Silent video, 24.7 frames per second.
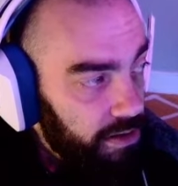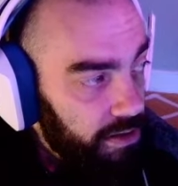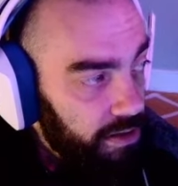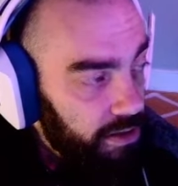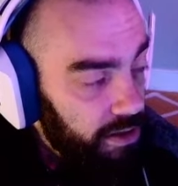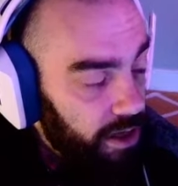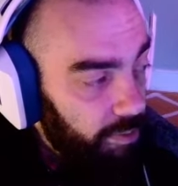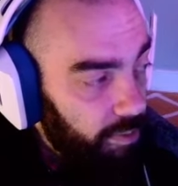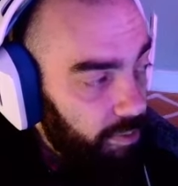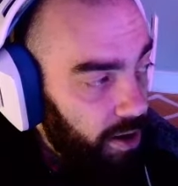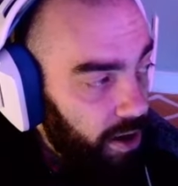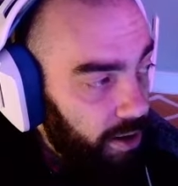
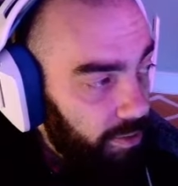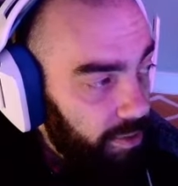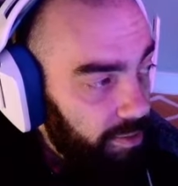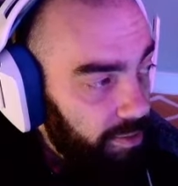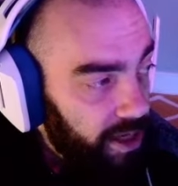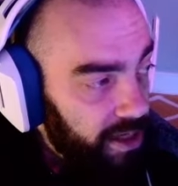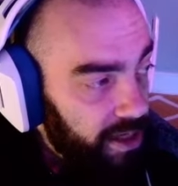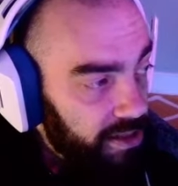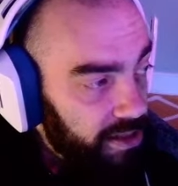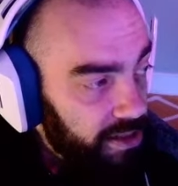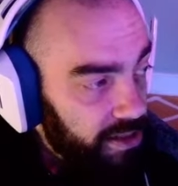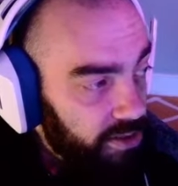Now, Bobby
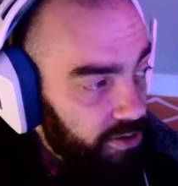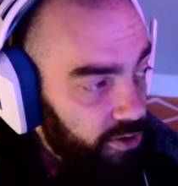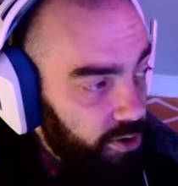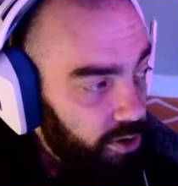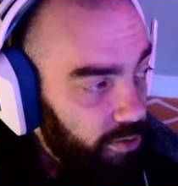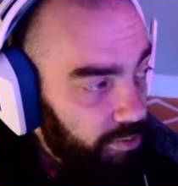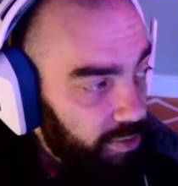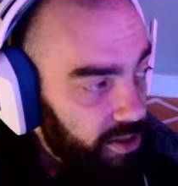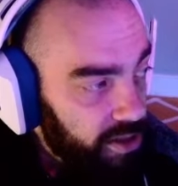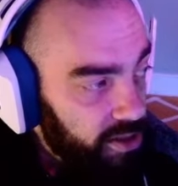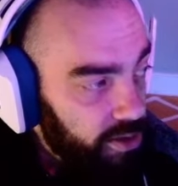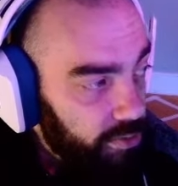makes it through,
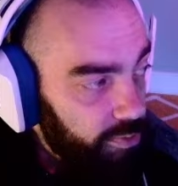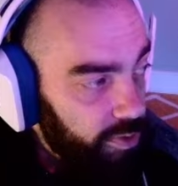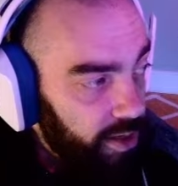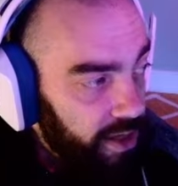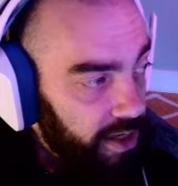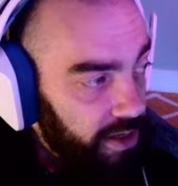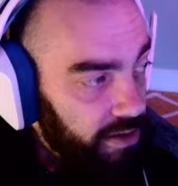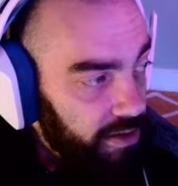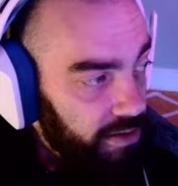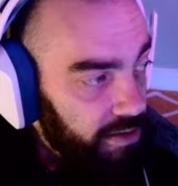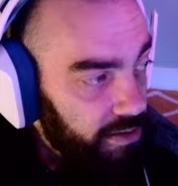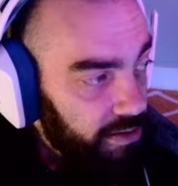and Mr.
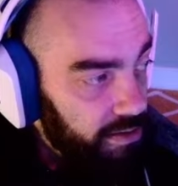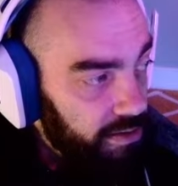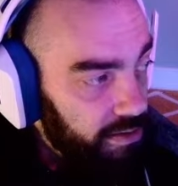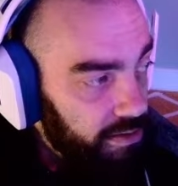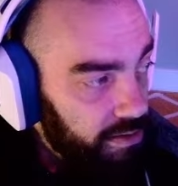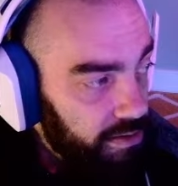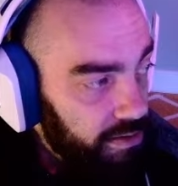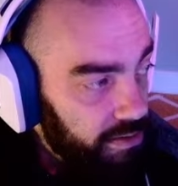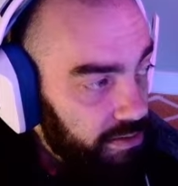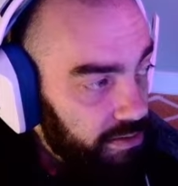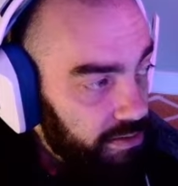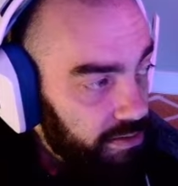Pink
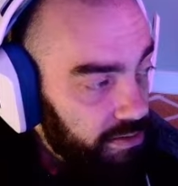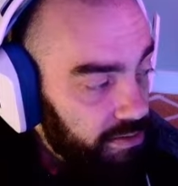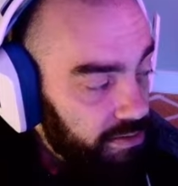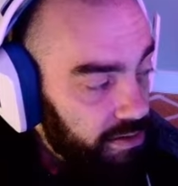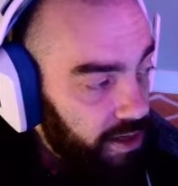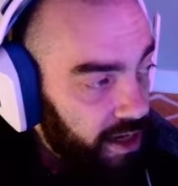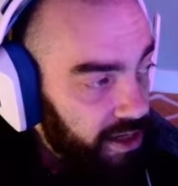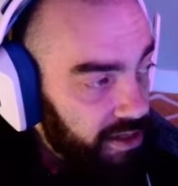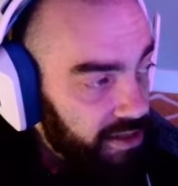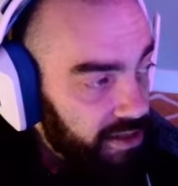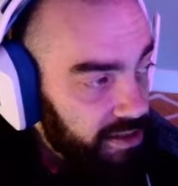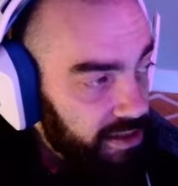
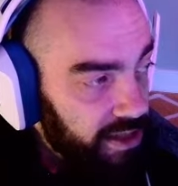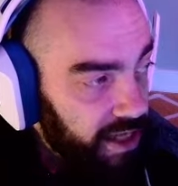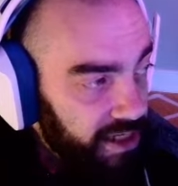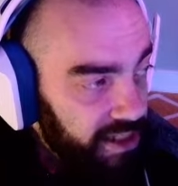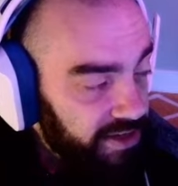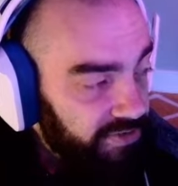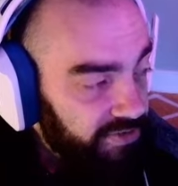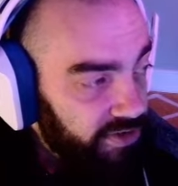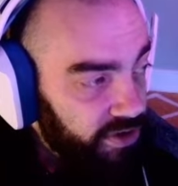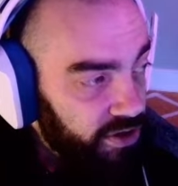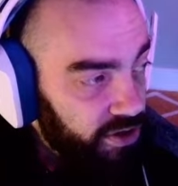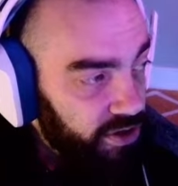has less
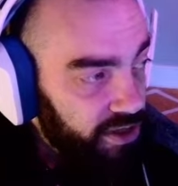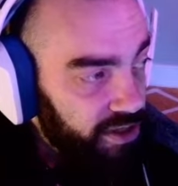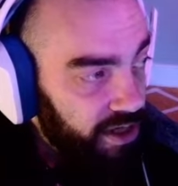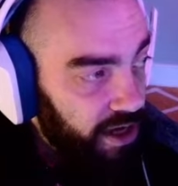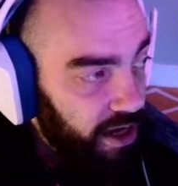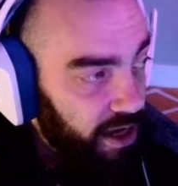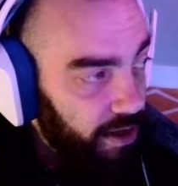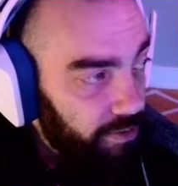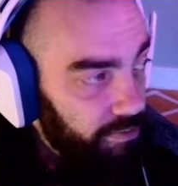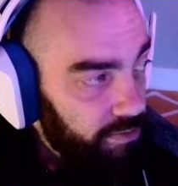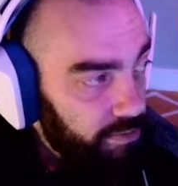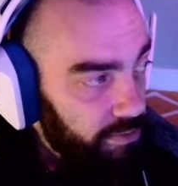of a good
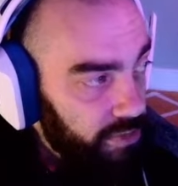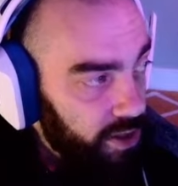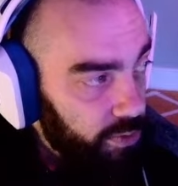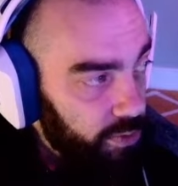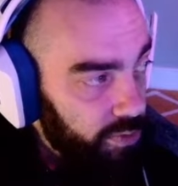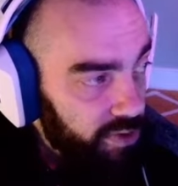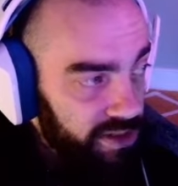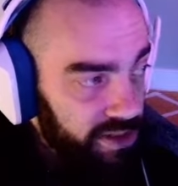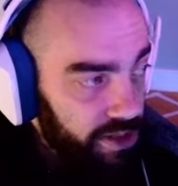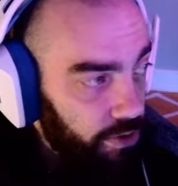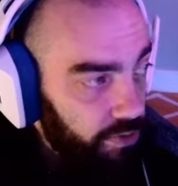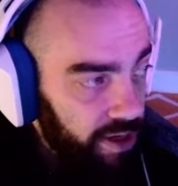time. There
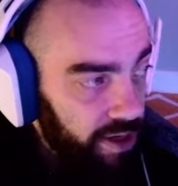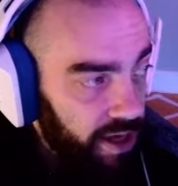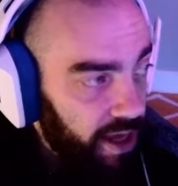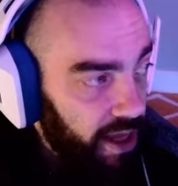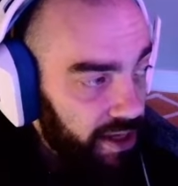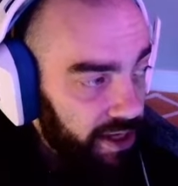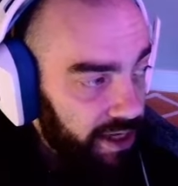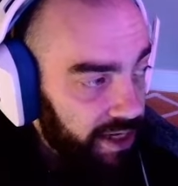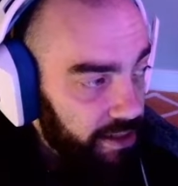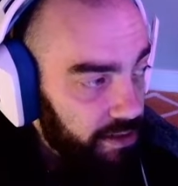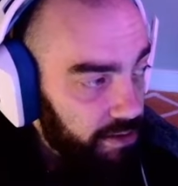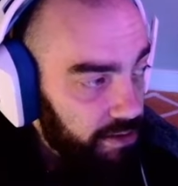was no
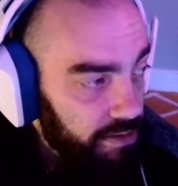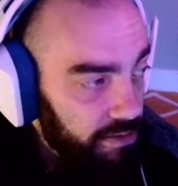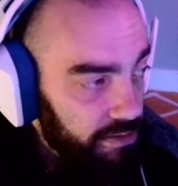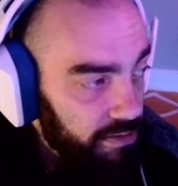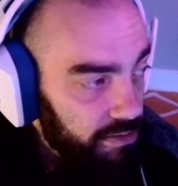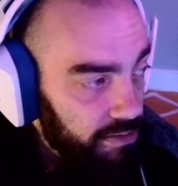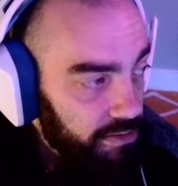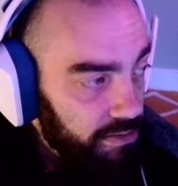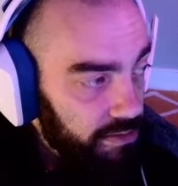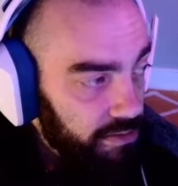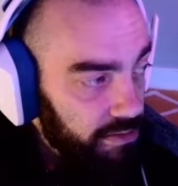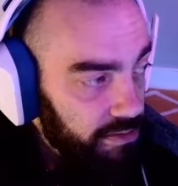yelling,
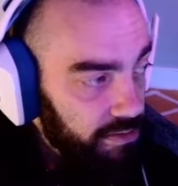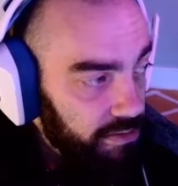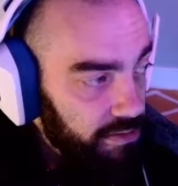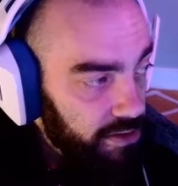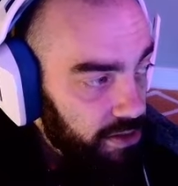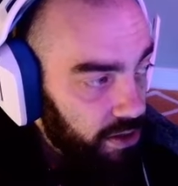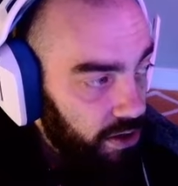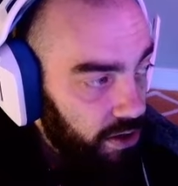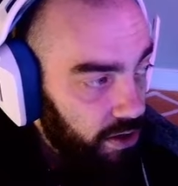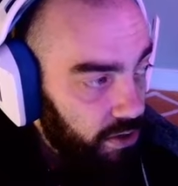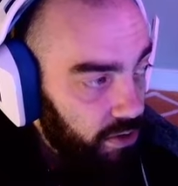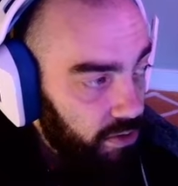
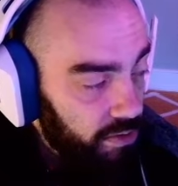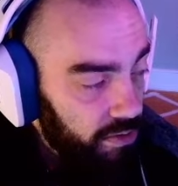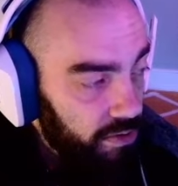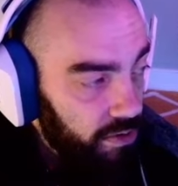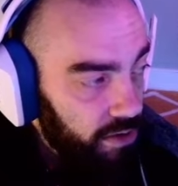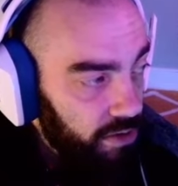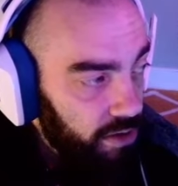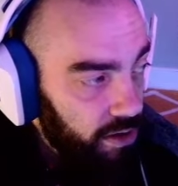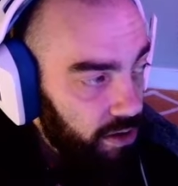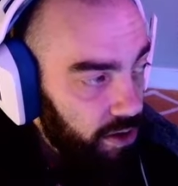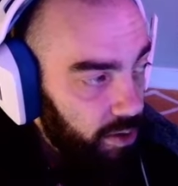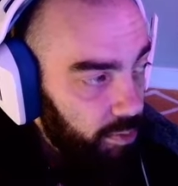so,
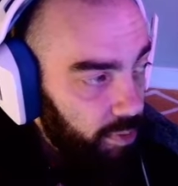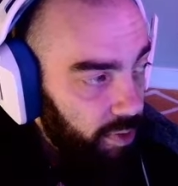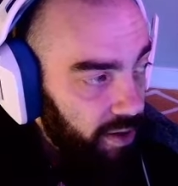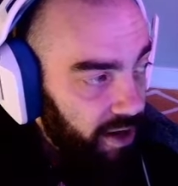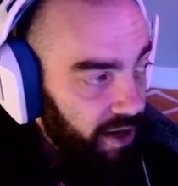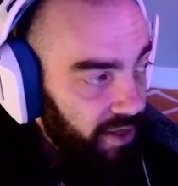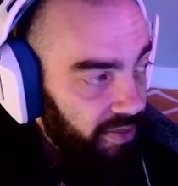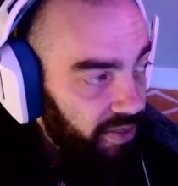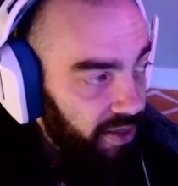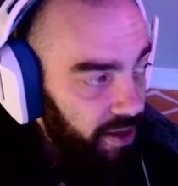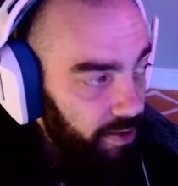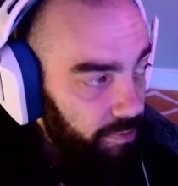but
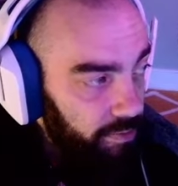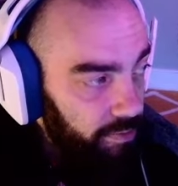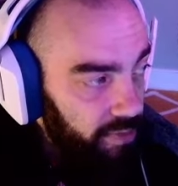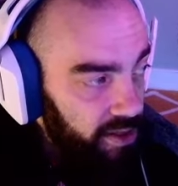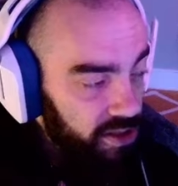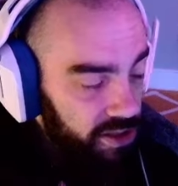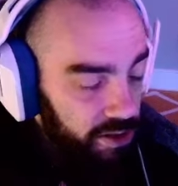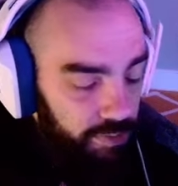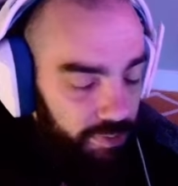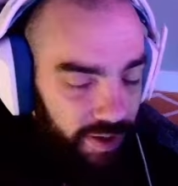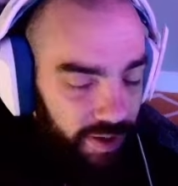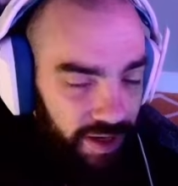I think
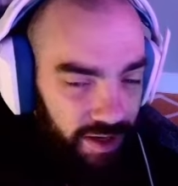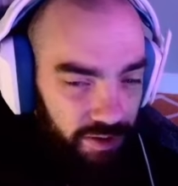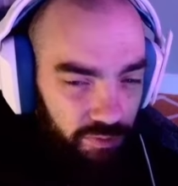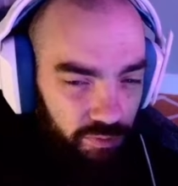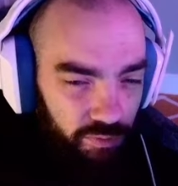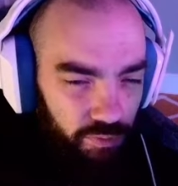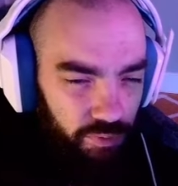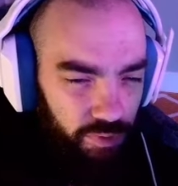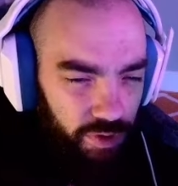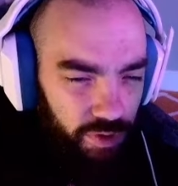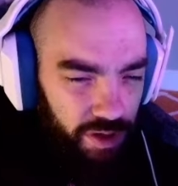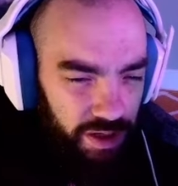Mr. Pink
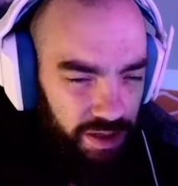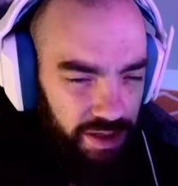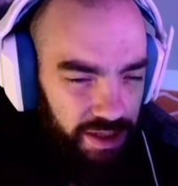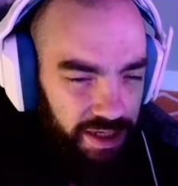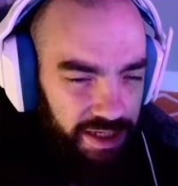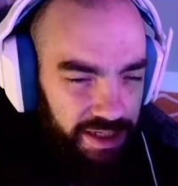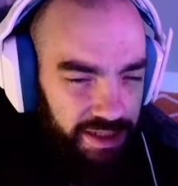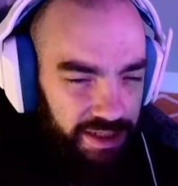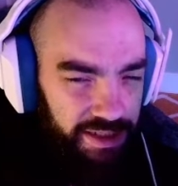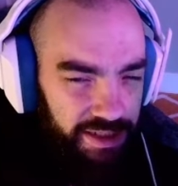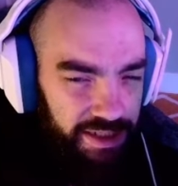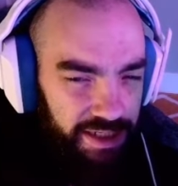
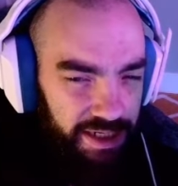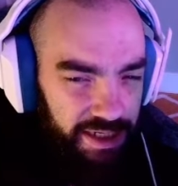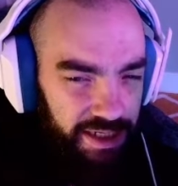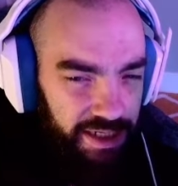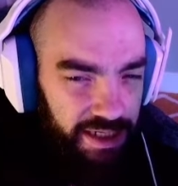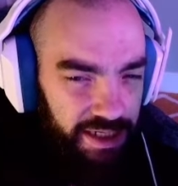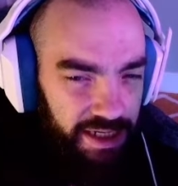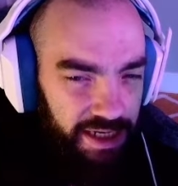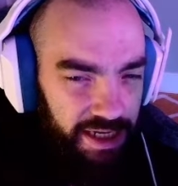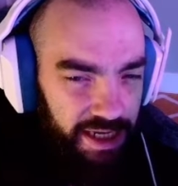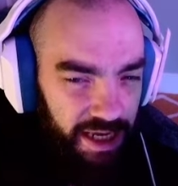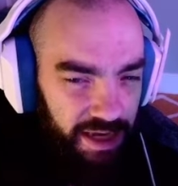really
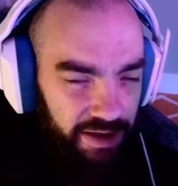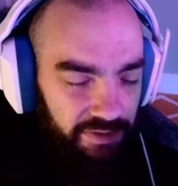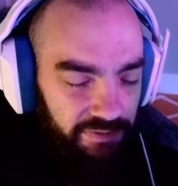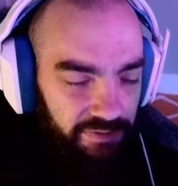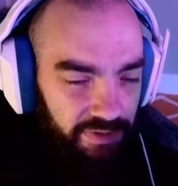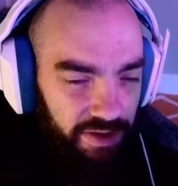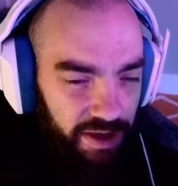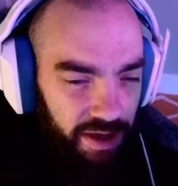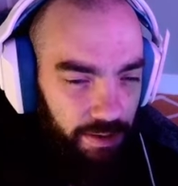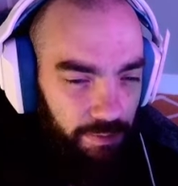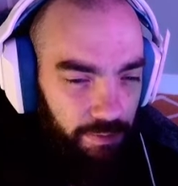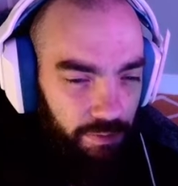didn't give
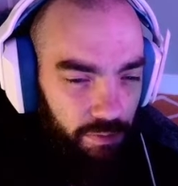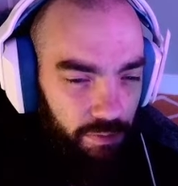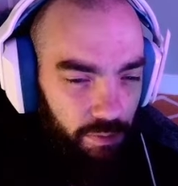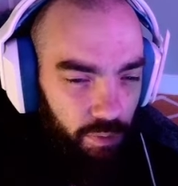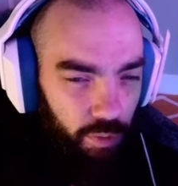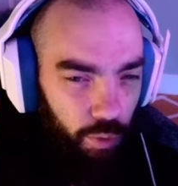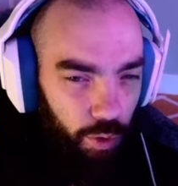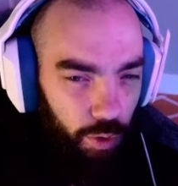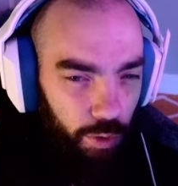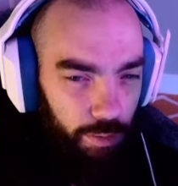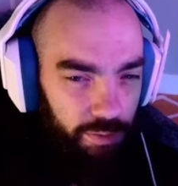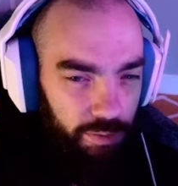him
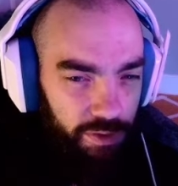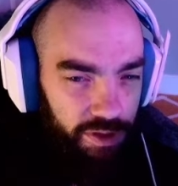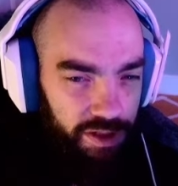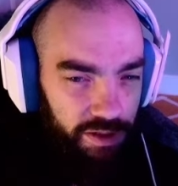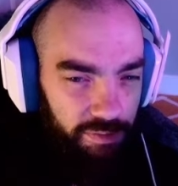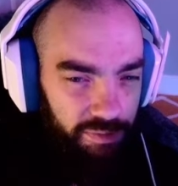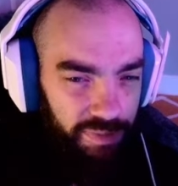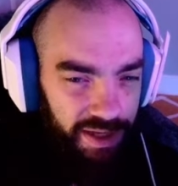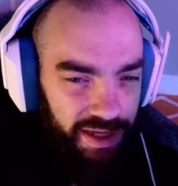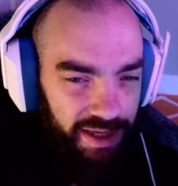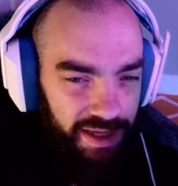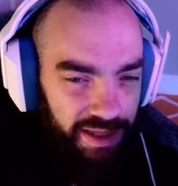room to
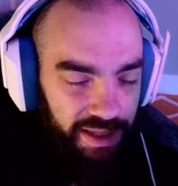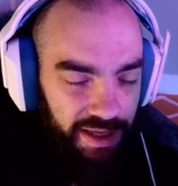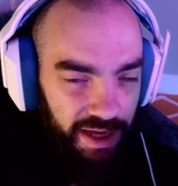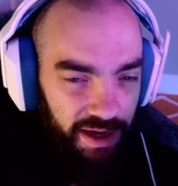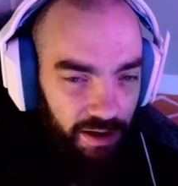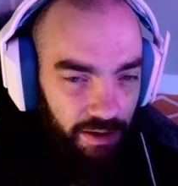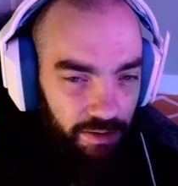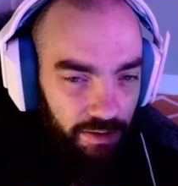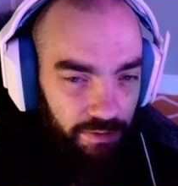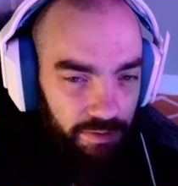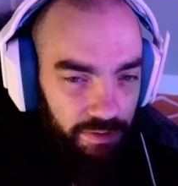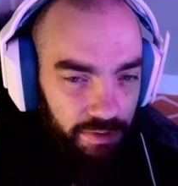be there.